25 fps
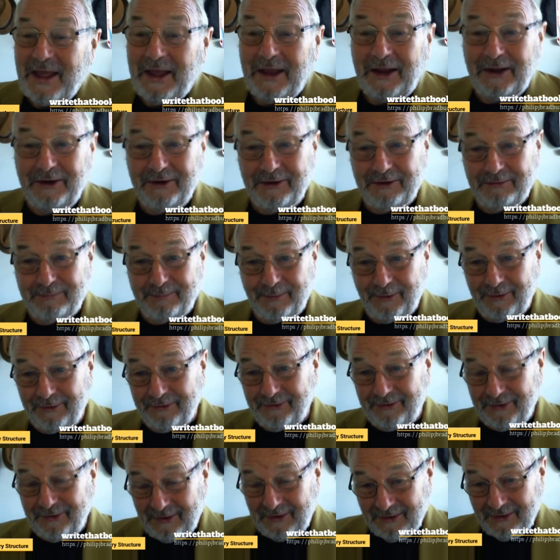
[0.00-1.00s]
And his
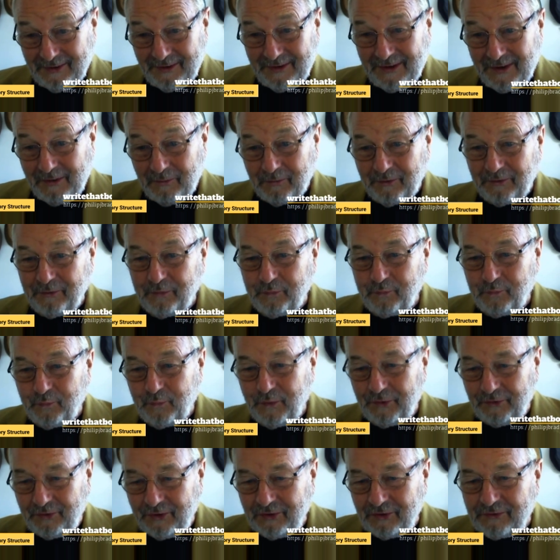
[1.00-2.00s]
boss
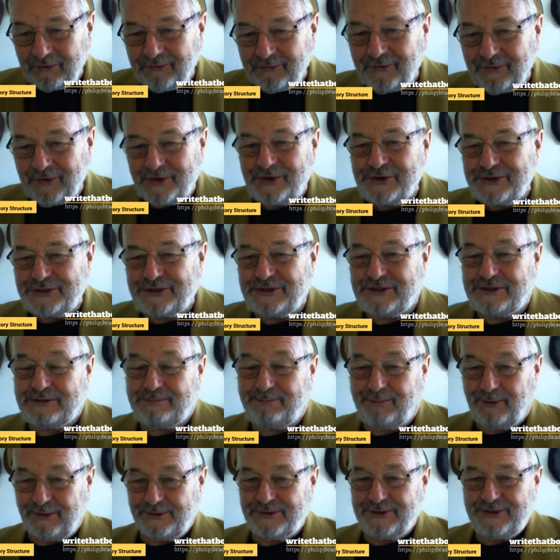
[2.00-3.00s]
was his first
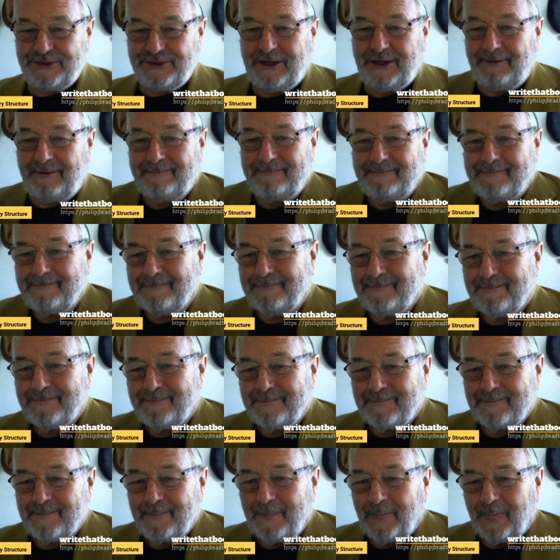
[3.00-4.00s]
sponsor
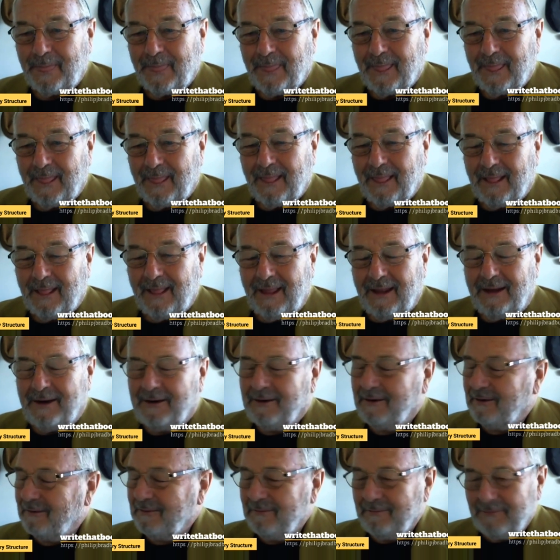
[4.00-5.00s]

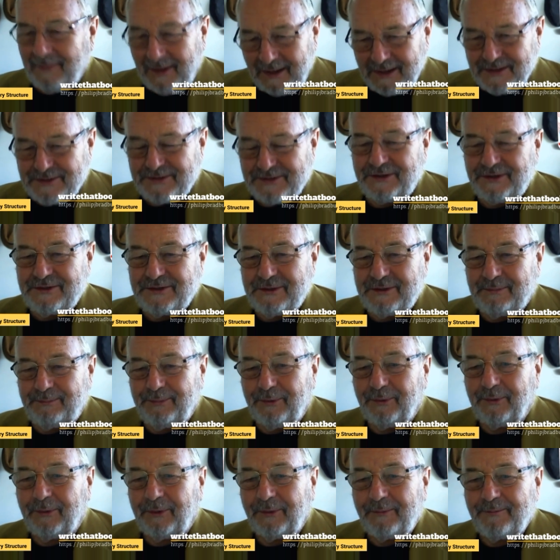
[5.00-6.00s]
and an amazing
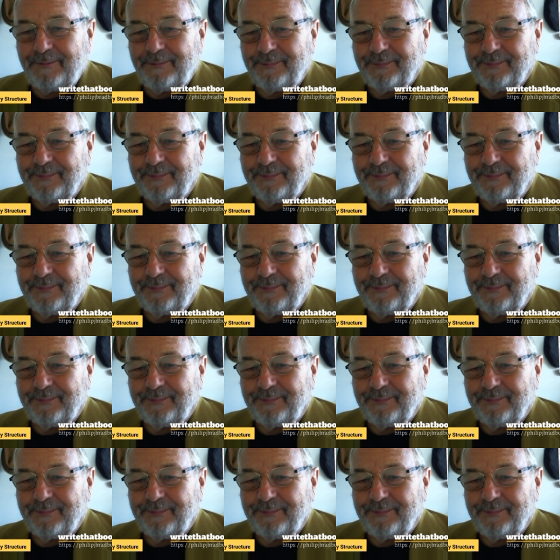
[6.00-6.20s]
support.